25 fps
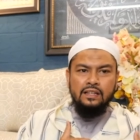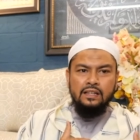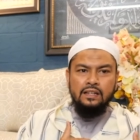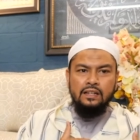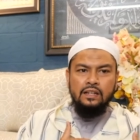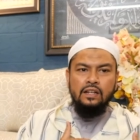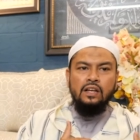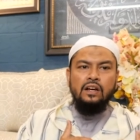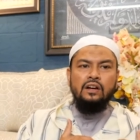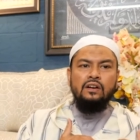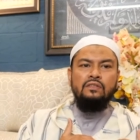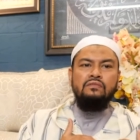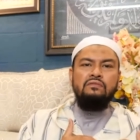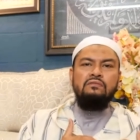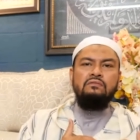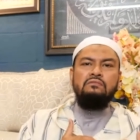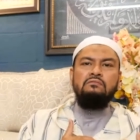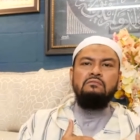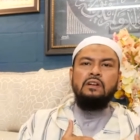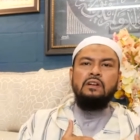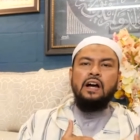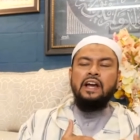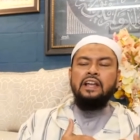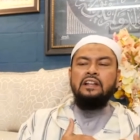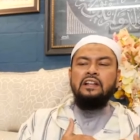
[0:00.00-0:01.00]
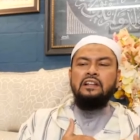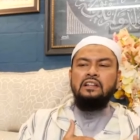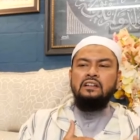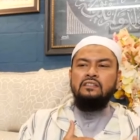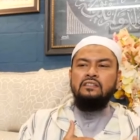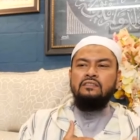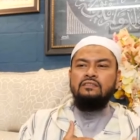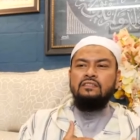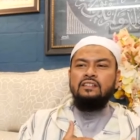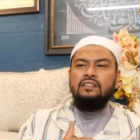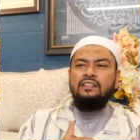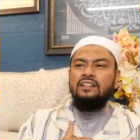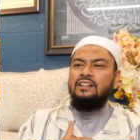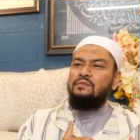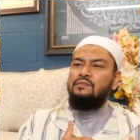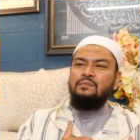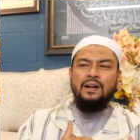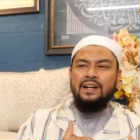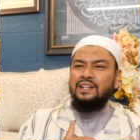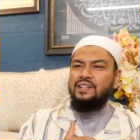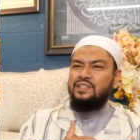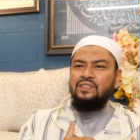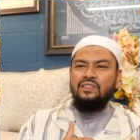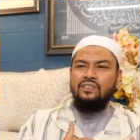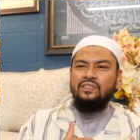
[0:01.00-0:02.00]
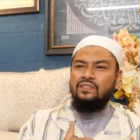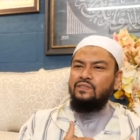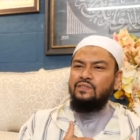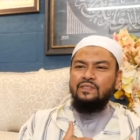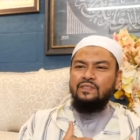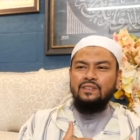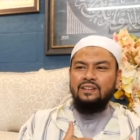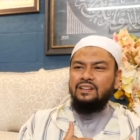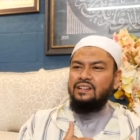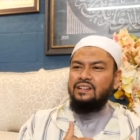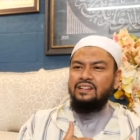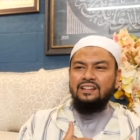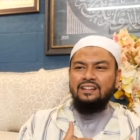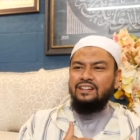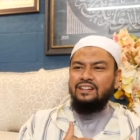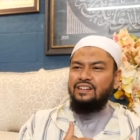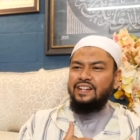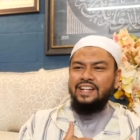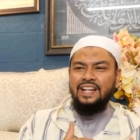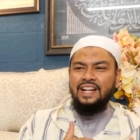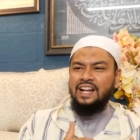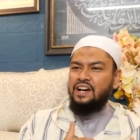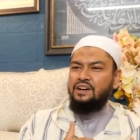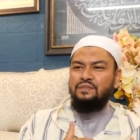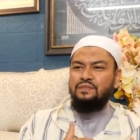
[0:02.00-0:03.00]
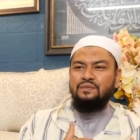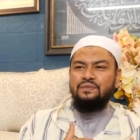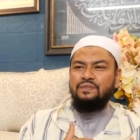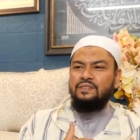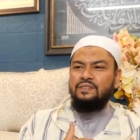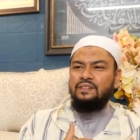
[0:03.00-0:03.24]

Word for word: Love. I love. But it's not uh, enough.